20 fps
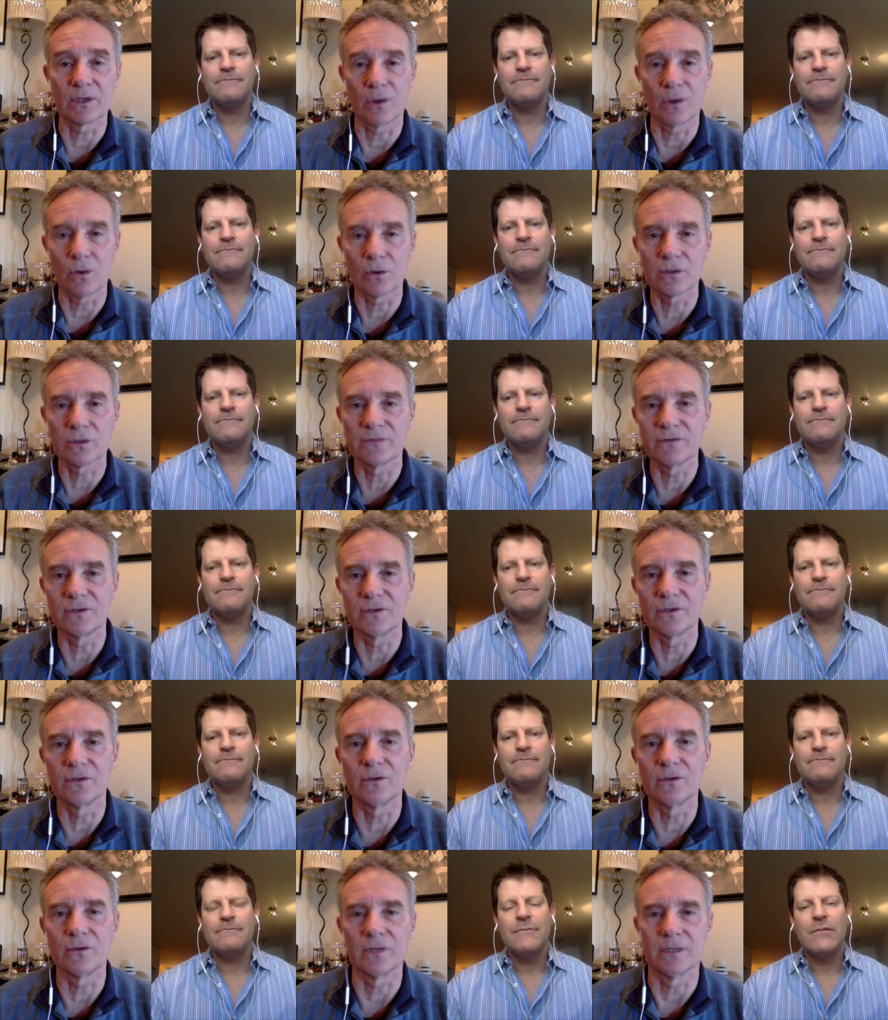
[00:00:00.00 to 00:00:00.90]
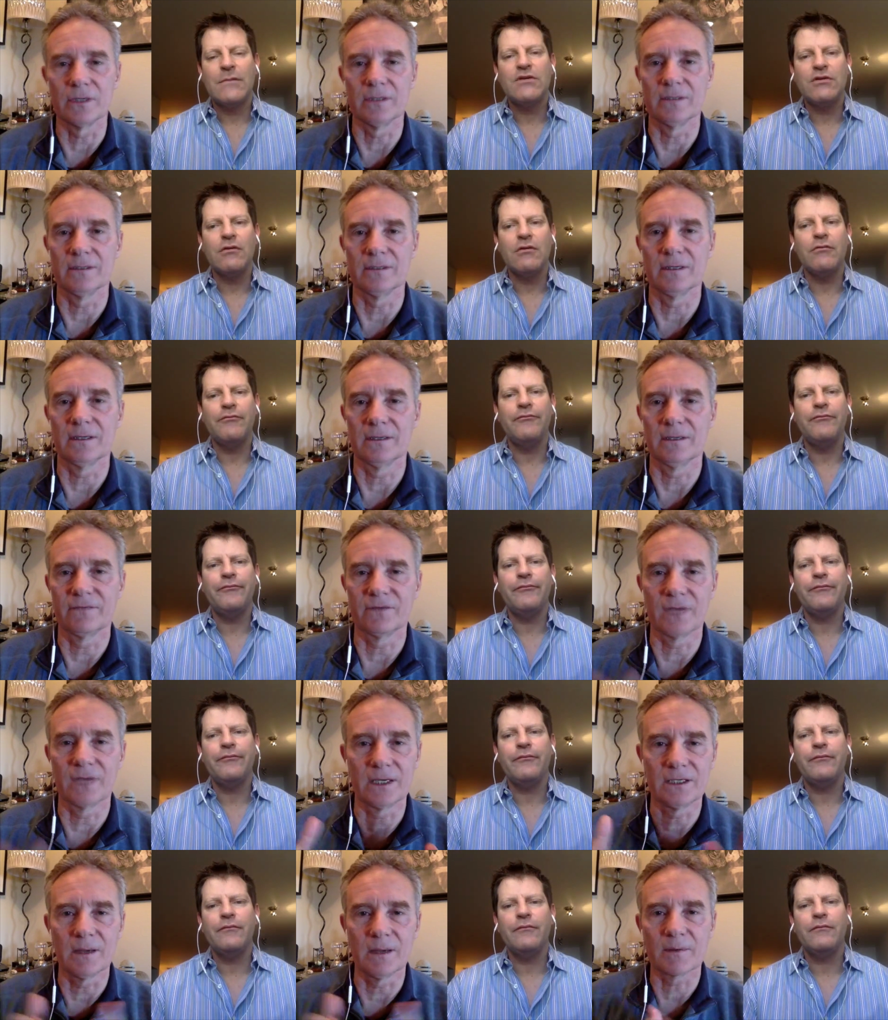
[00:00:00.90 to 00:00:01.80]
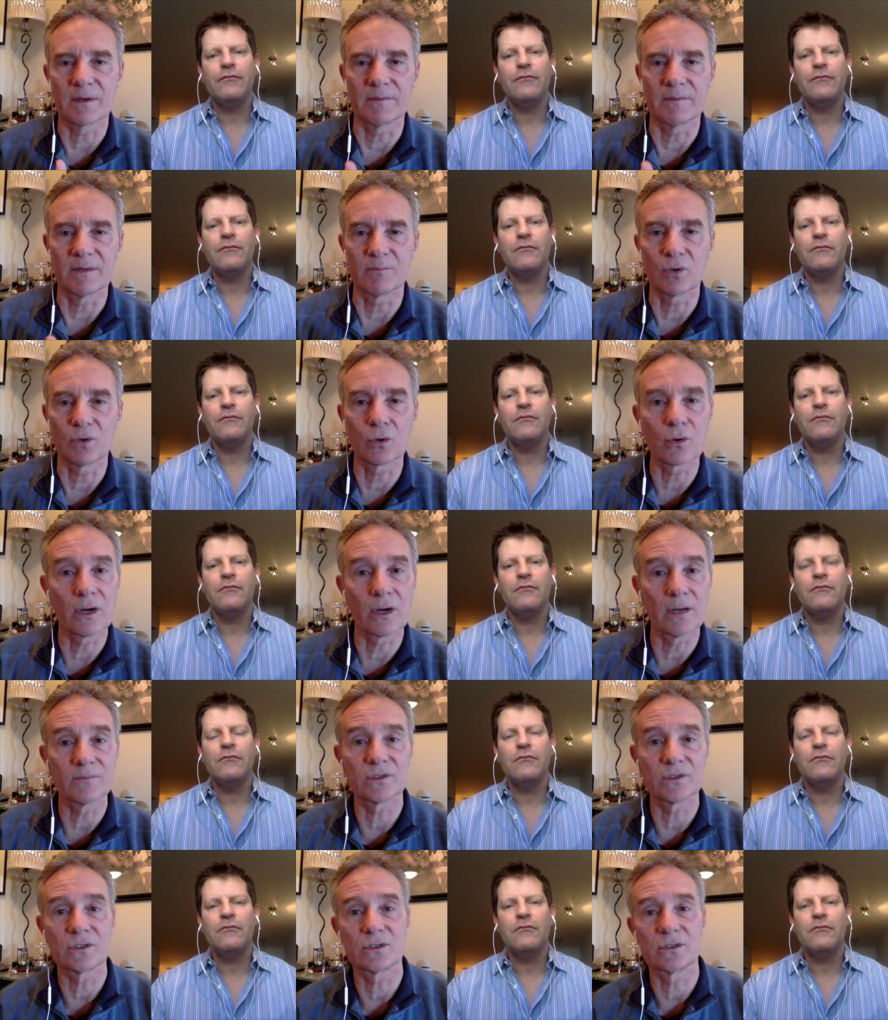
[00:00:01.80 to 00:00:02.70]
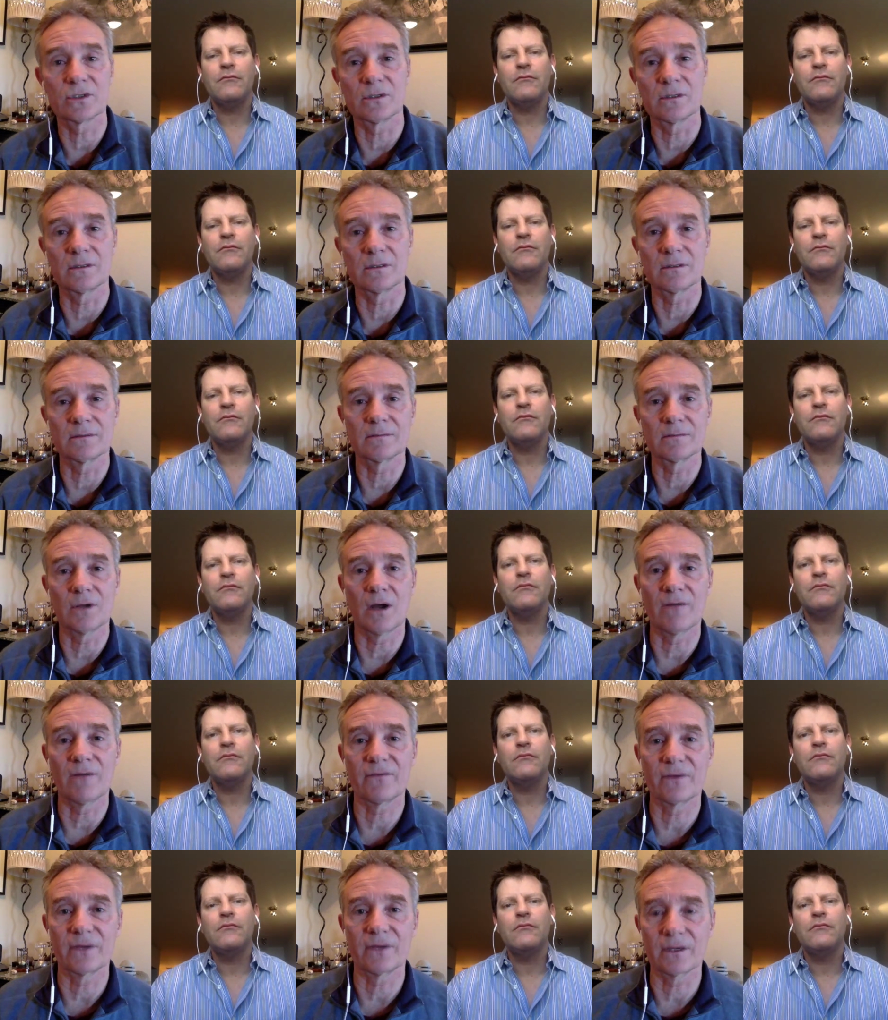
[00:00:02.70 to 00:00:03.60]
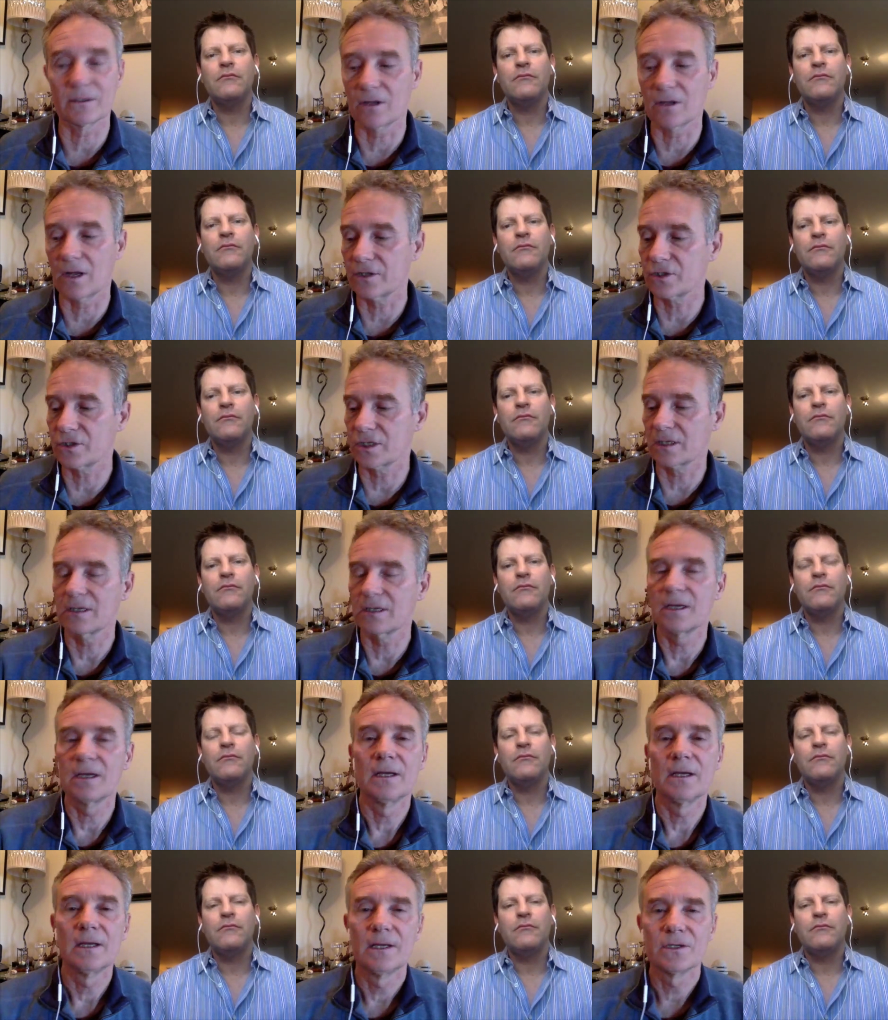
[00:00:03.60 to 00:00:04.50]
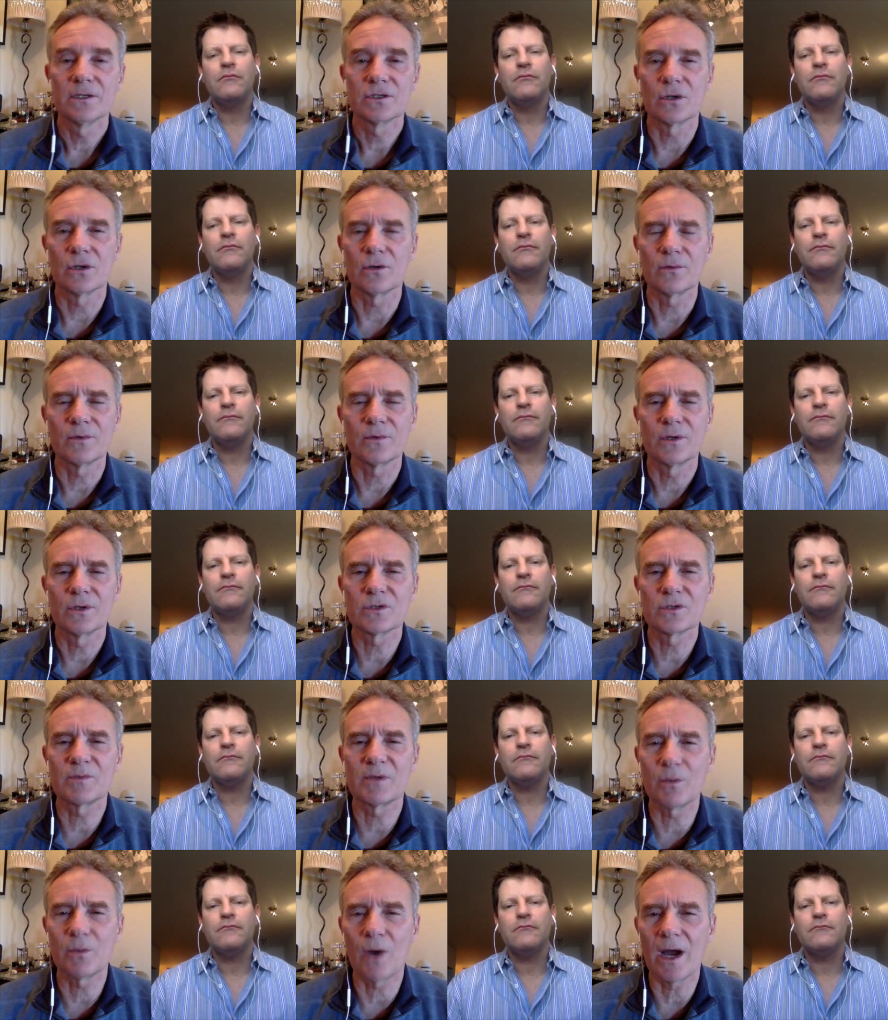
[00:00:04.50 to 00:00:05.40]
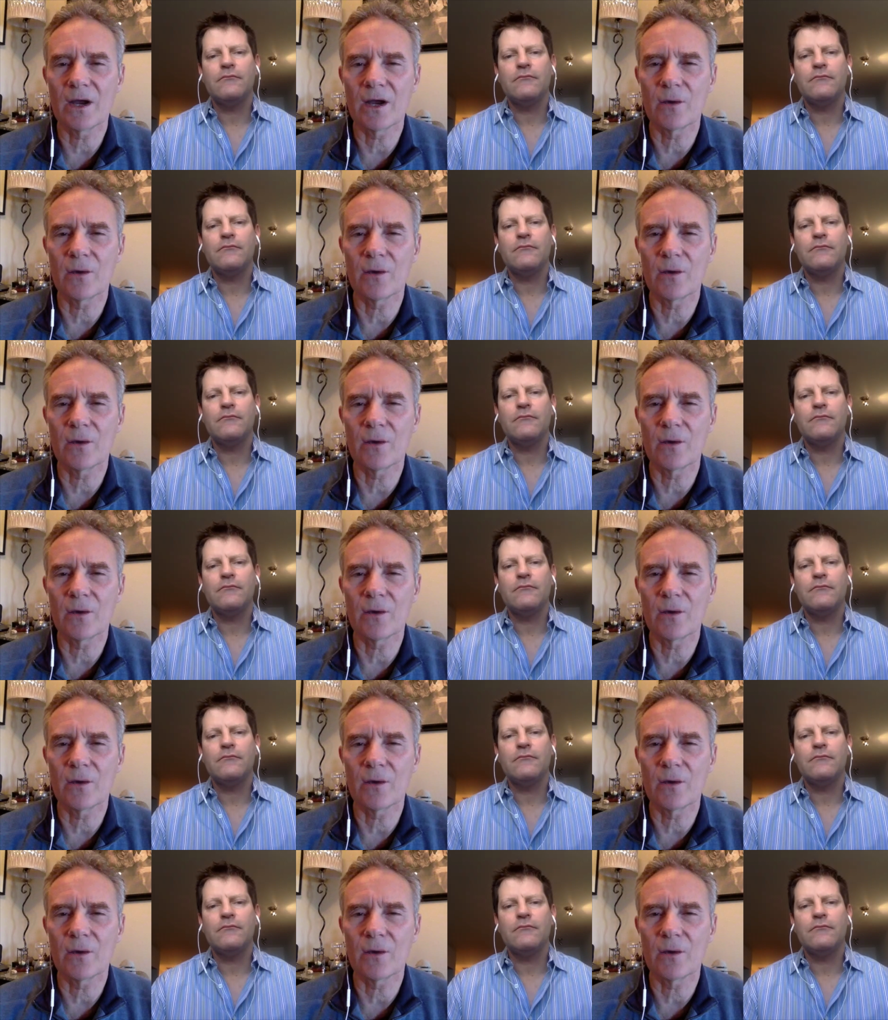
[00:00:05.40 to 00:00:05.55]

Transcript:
Speaker 1: get a hold of you, and sure. uh, if you got any upcoming programs that you're offering and launching. So here's the big why